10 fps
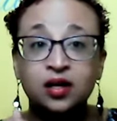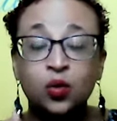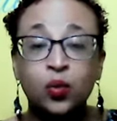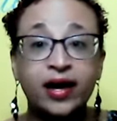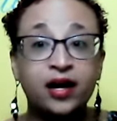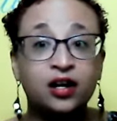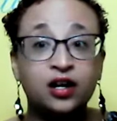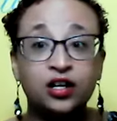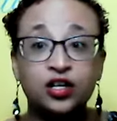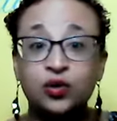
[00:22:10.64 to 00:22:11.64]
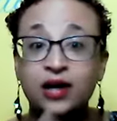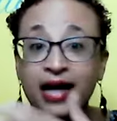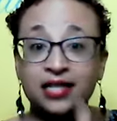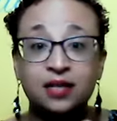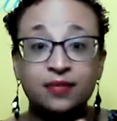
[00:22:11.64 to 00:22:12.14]
where you
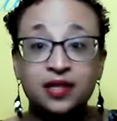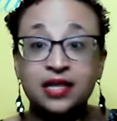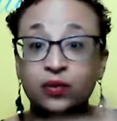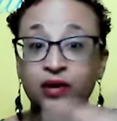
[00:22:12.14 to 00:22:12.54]
got something that